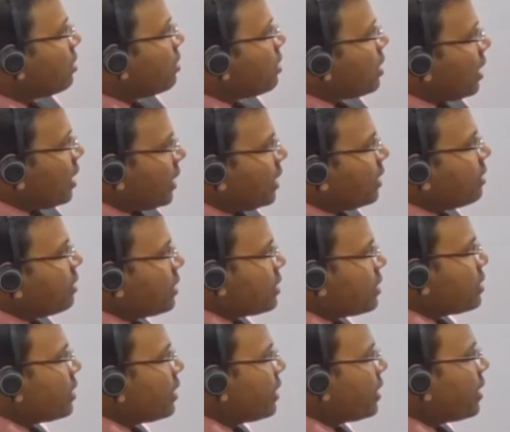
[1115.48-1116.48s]
Again, it's
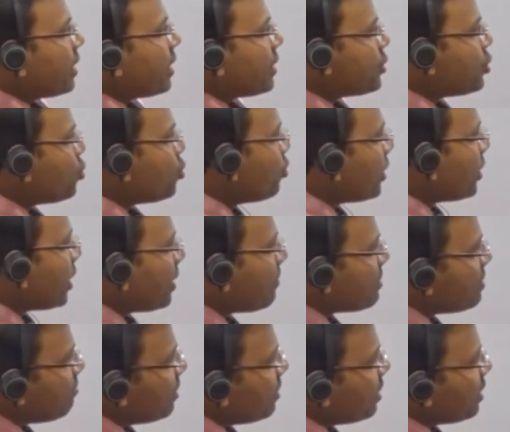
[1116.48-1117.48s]
written as 2
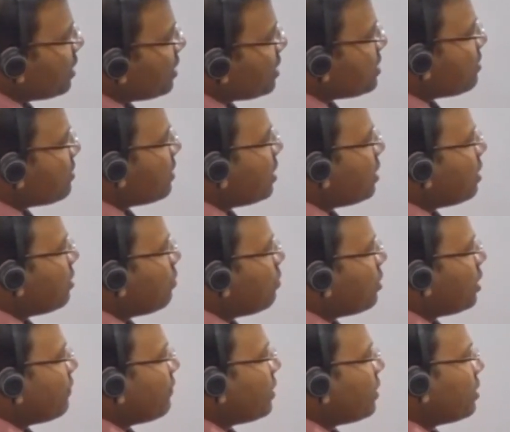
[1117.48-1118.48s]
times, but it is
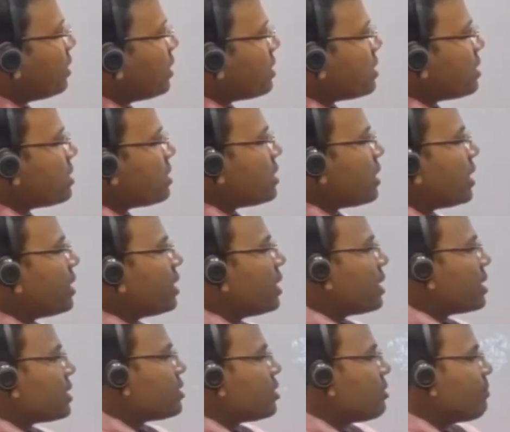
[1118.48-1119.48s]
only one. This is and the
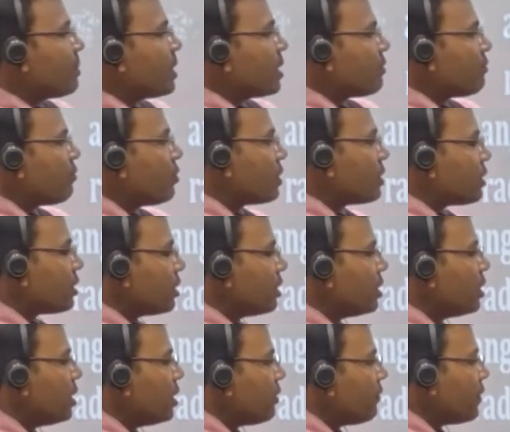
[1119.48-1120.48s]
extra part what
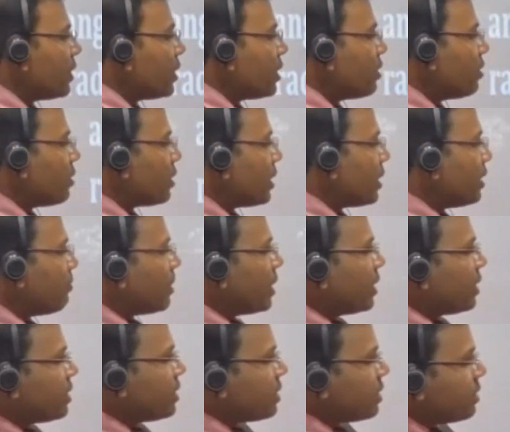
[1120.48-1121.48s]
we got it by,
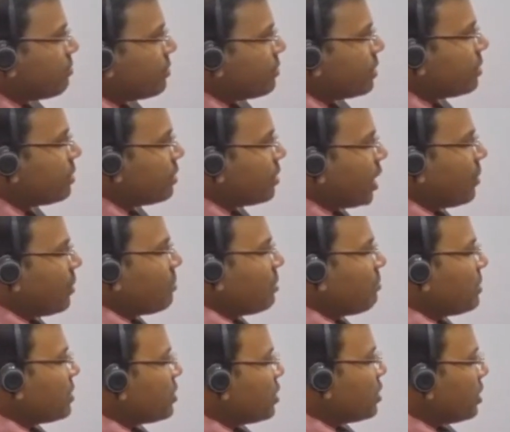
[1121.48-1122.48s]
it is a typing
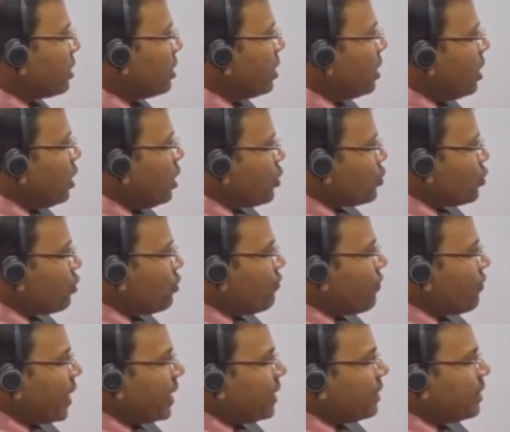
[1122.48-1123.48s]
mistake. So
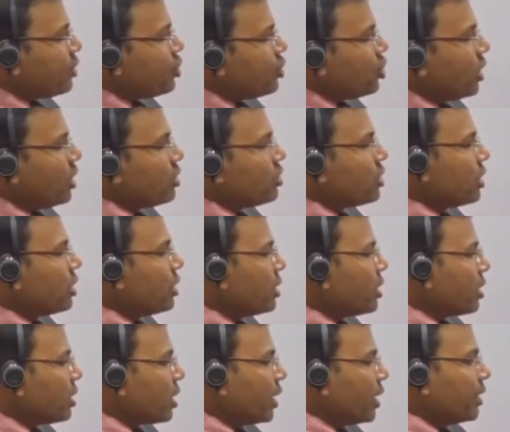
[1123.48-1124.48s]
find the change in
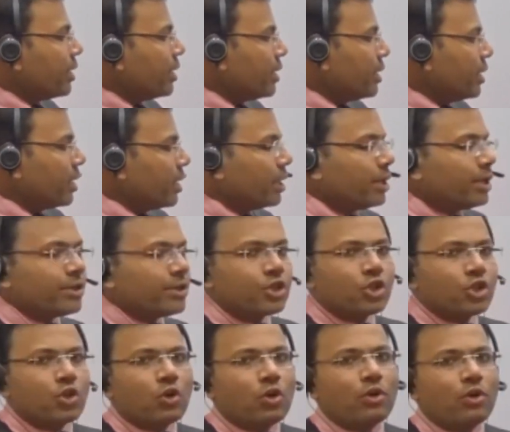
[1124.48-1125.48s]
the kinetic
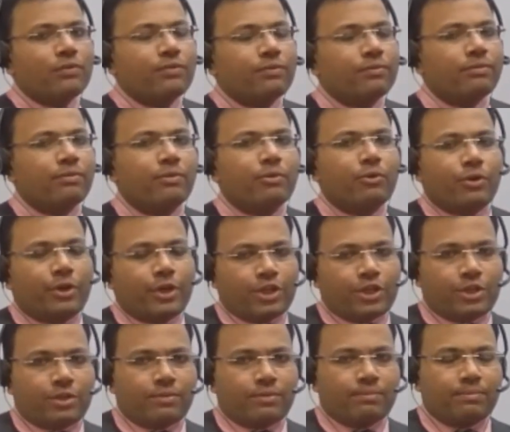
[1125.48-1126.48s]
energy of
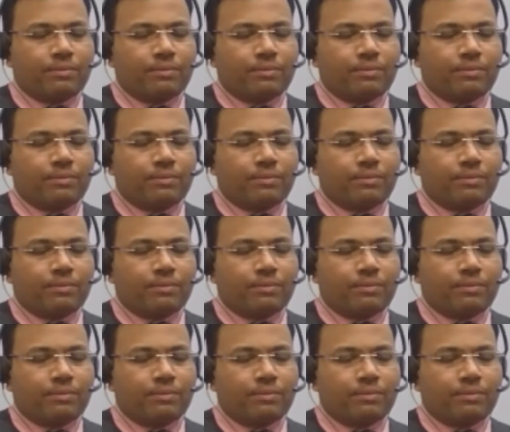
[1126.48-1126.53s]
rotation.